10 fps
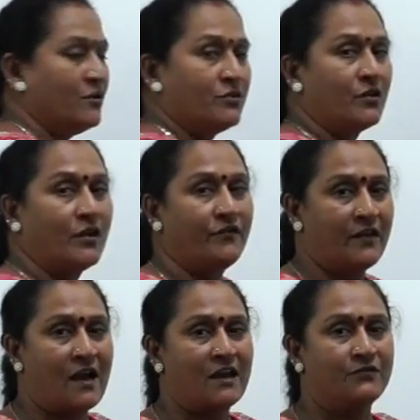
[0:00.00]
So if they
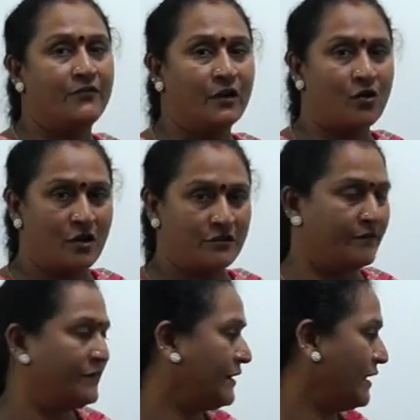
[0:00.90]
ask for cost of
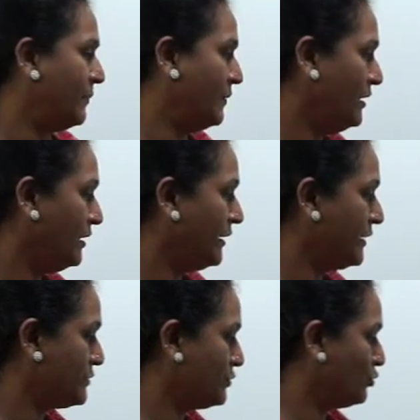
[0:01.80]
the table, it
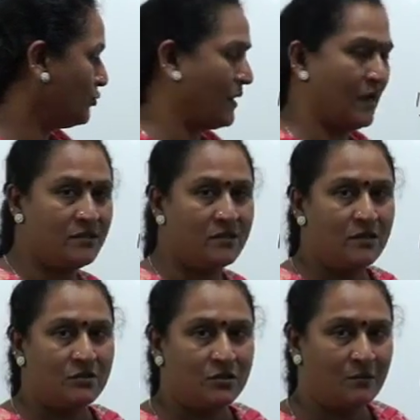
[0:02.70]
is 2 parts.
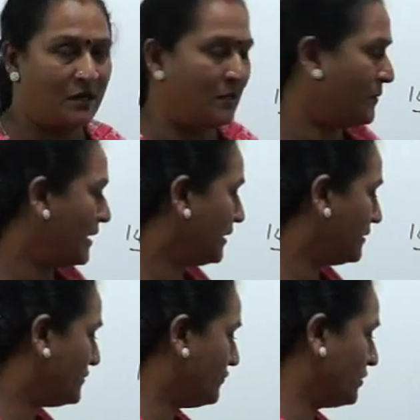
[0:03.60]
So multiplying
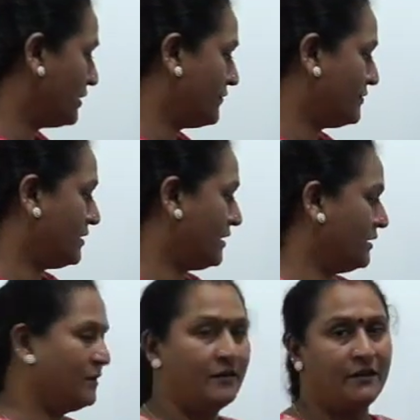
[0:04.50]
this
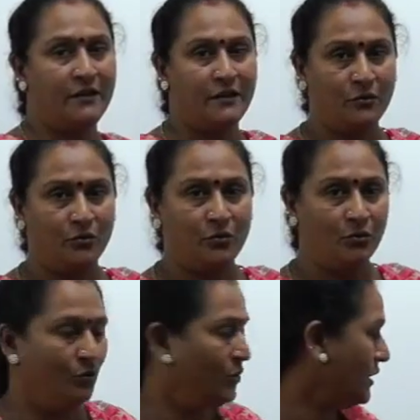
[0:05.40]
4,900 into
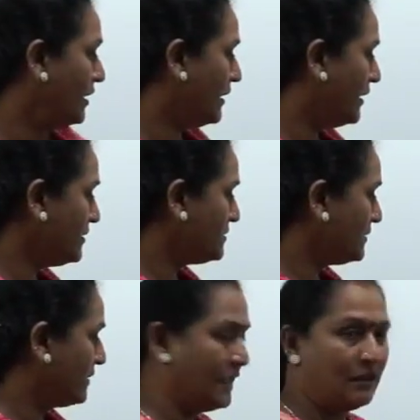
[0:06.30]
2, it is
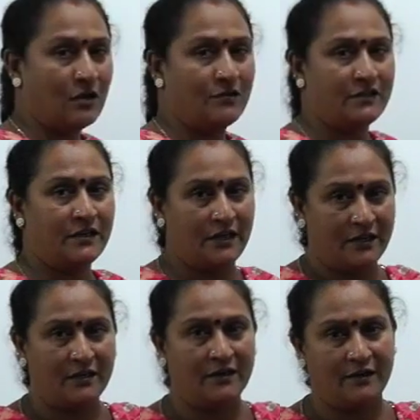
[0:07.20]

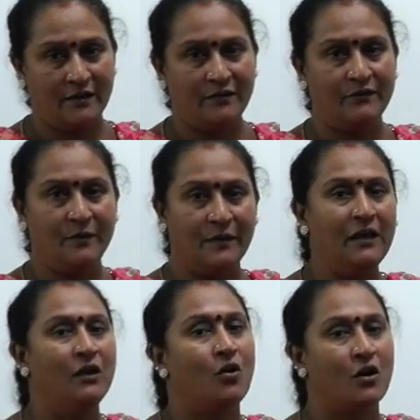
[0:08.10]
9,800 will
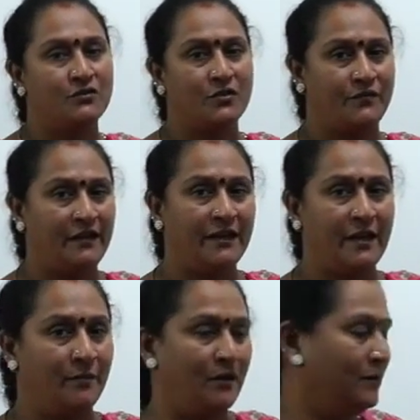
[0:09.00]
be cost of the table.